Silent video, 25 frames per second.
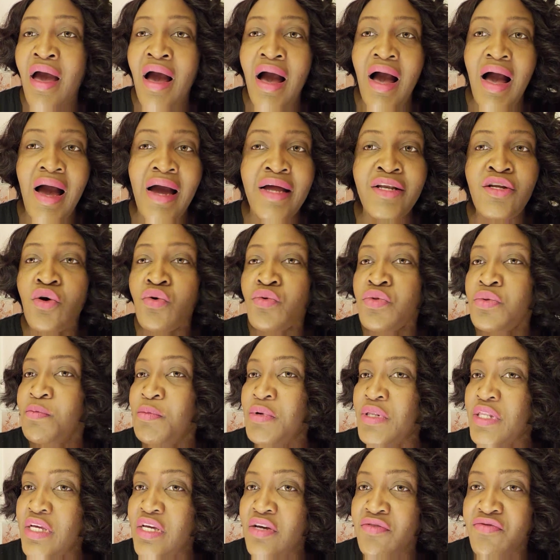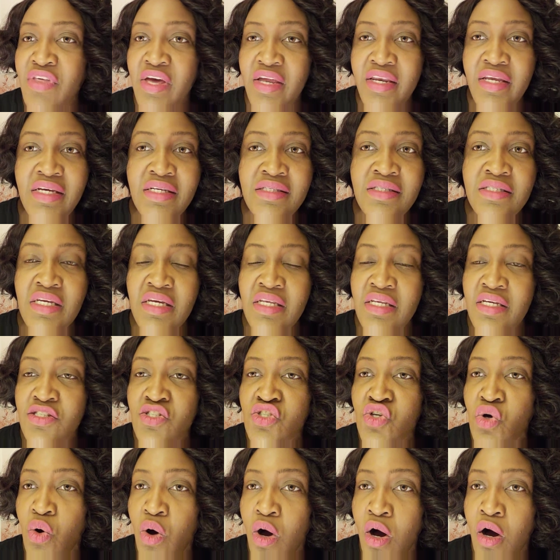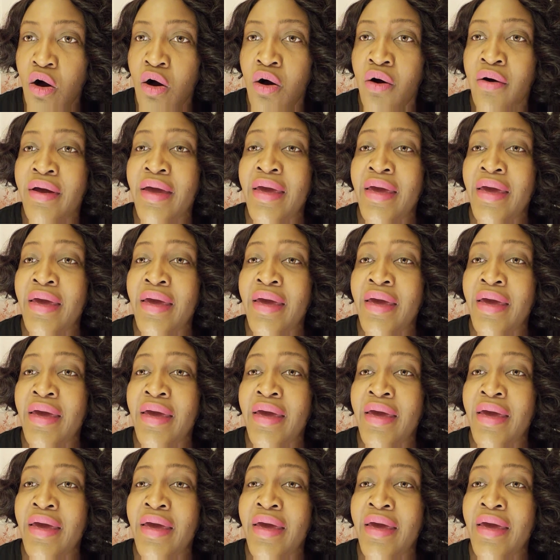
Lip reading: I don't believe that he did it to all,